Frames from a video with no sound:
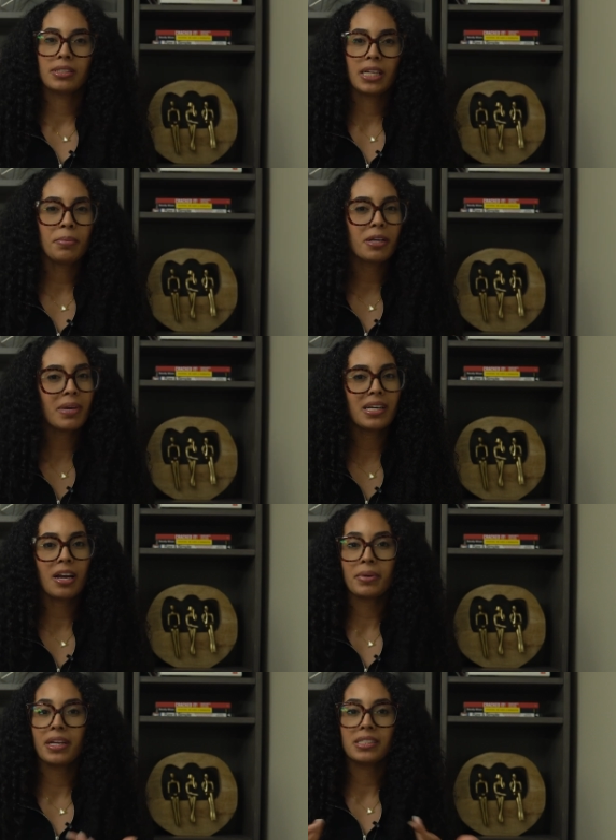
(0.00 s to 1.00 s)
Ozempic may
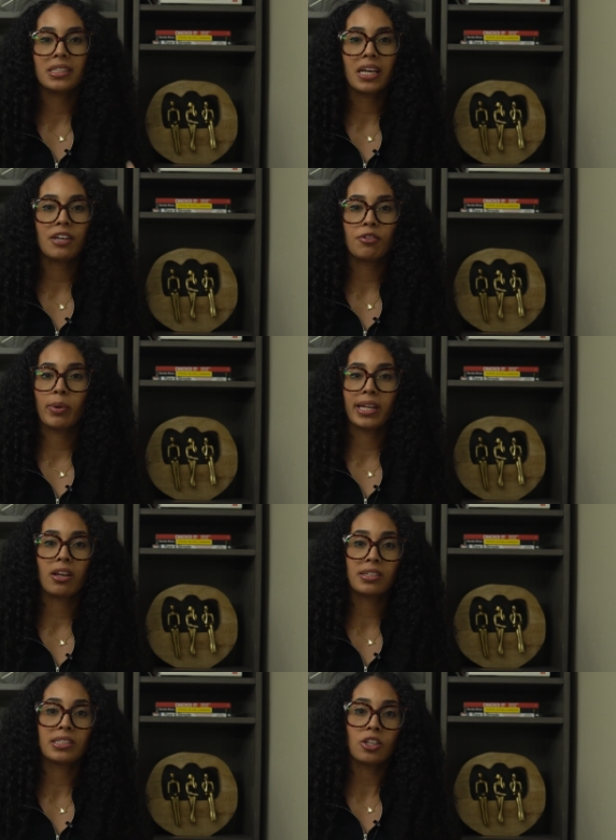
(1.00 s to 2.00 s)
not be indicated for weight
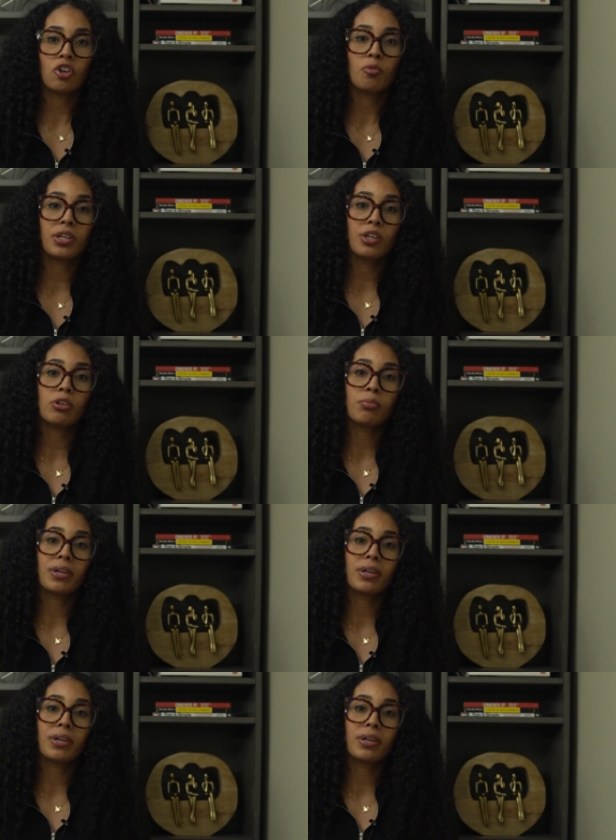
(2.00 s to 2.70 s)
loss alone, but newer